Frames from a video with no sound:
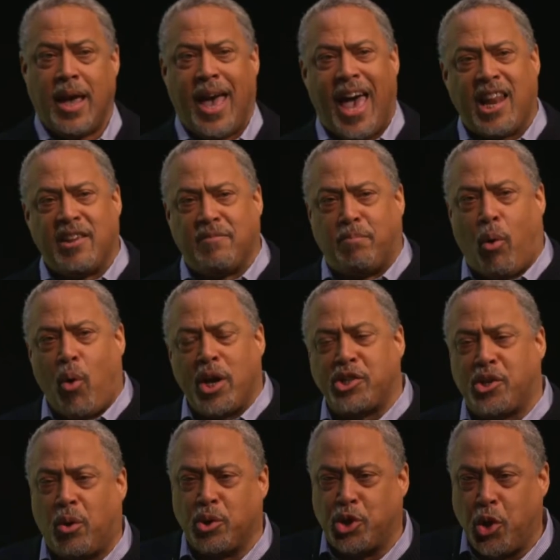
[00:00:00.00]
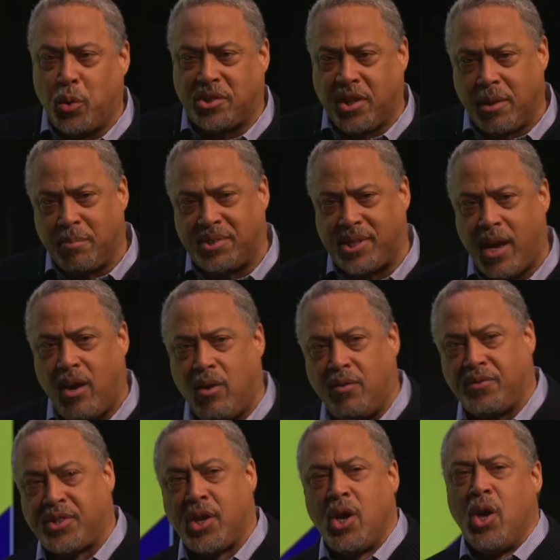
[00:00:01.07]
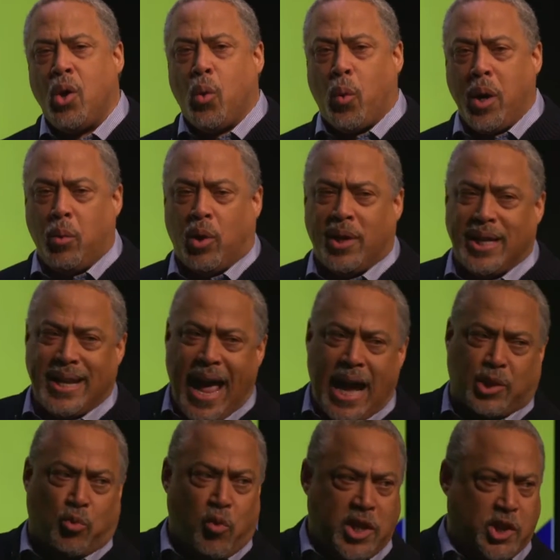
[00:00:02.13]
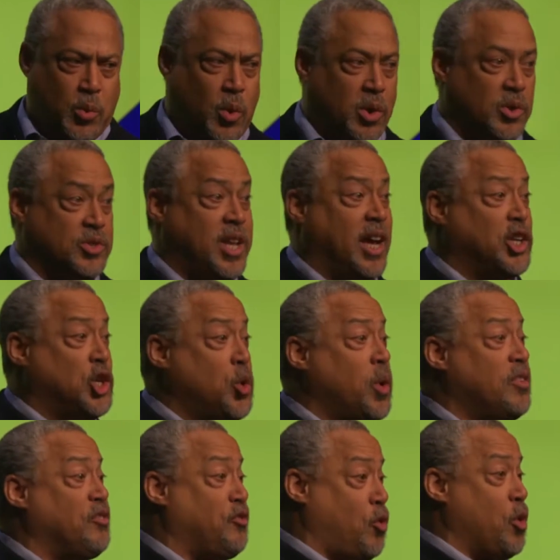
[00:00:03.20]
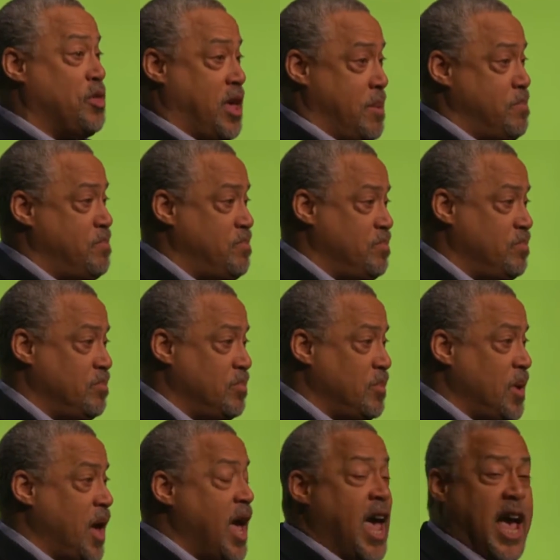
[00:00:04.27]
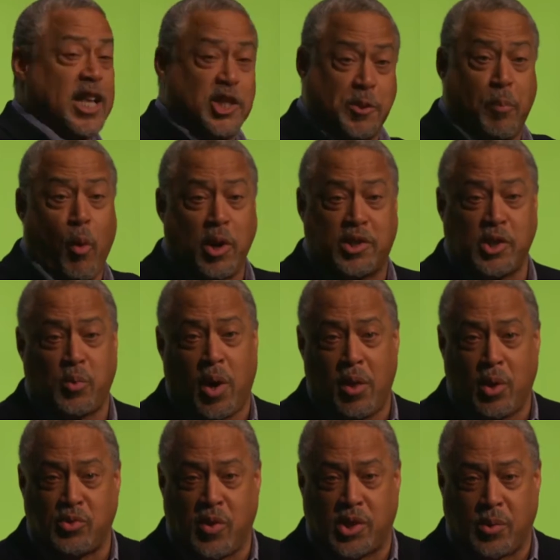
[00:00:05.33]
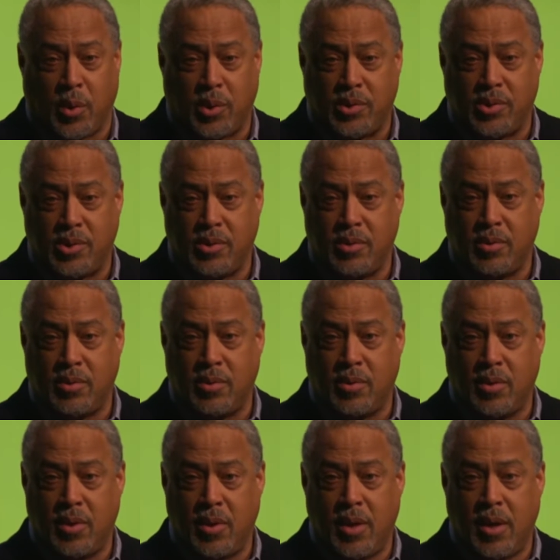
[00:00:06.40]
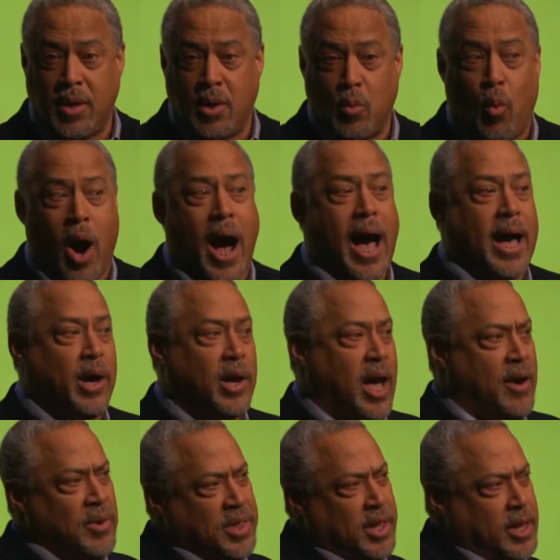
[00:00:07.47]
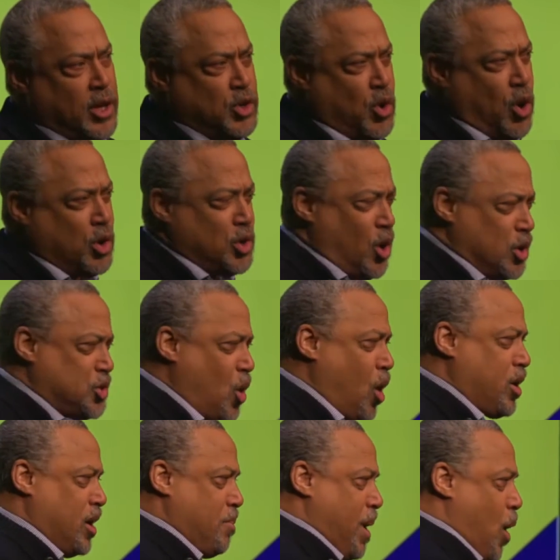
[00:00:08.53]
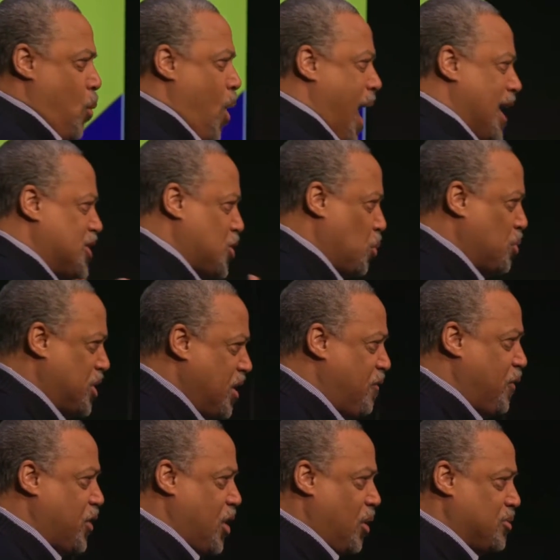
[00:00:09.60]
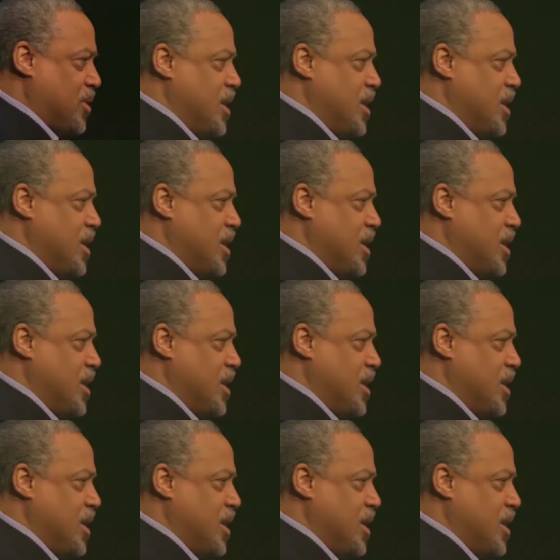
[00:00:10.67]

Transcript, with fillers: And if boys don't do it to themselves, we will enact rituals that do it for them. And sports is one of those rituals why everything that you heard Dawn talking about, why it's so difficult